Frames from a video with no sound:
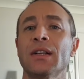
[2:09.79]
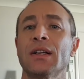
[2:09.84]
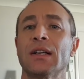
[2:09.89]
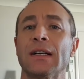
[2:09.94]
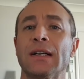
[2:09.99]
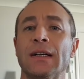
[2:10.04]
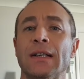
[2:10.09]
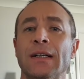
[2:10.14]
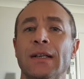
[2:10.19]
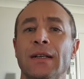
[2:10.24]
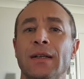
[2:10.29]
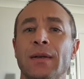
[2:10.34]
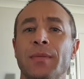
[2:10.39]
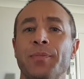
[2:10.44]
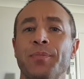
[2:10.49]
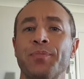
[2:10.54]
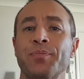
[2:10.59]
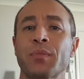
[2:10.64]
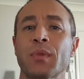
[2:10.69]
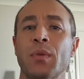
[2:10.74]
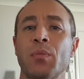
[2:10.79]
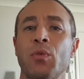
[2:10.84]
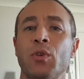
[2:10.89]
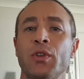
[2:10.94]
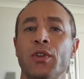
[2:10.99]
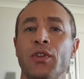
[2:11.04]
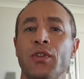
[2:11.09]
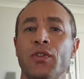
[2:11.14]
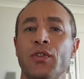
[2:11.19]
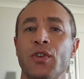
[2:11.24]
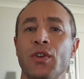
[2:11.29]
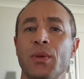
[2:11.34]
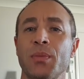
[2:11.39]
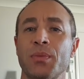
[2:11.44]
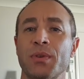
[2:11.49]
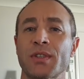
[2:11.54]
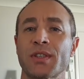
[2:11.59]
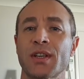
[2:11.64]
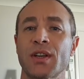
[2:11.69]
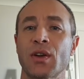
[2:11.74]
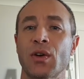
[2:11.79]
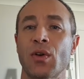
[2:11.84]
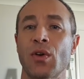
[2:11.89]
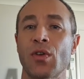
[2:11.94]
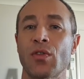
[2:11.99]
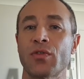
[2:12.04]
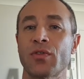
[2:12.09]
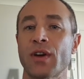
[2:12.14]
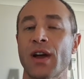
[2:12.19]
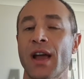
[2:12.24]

more than 30% off,